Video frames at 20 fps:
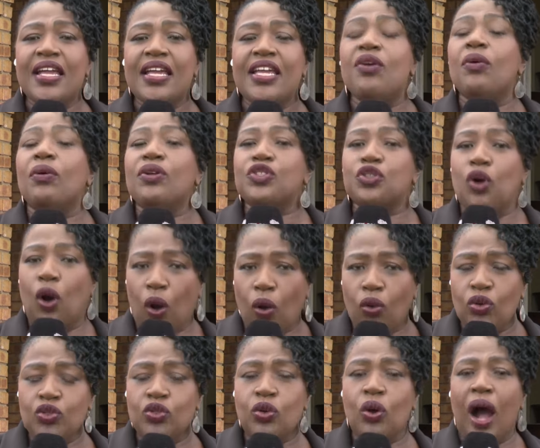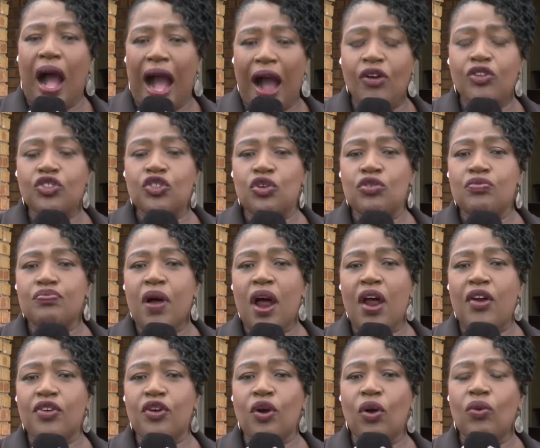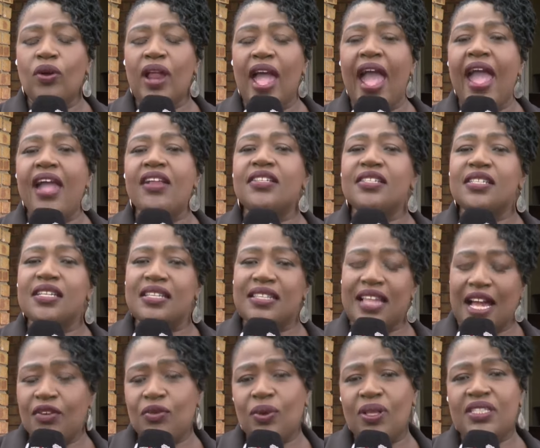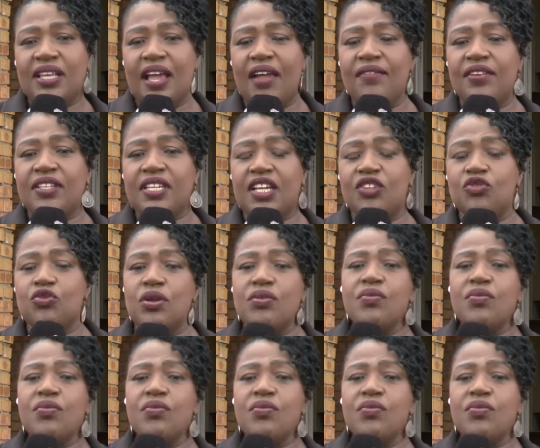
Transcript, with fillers: He was also out on parole, and that was evident.